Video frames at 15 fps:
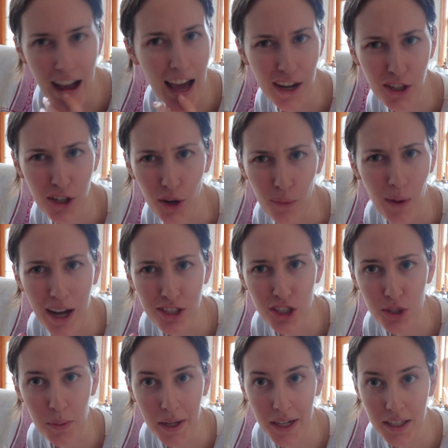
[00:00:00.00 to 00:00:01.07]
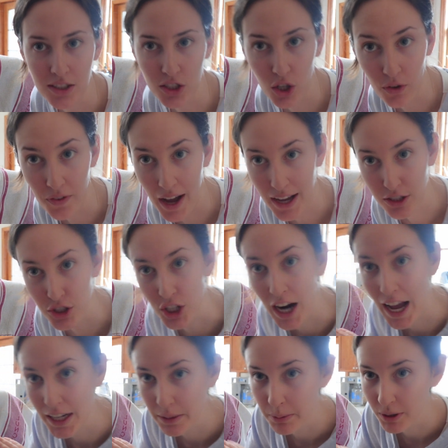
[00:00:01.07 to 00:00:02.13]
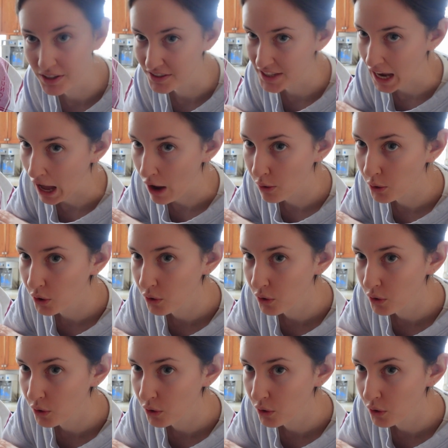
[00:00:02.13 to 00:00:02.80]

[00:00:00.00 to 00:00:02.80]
I don't know. I just wanted it to go faster. I had to put a towel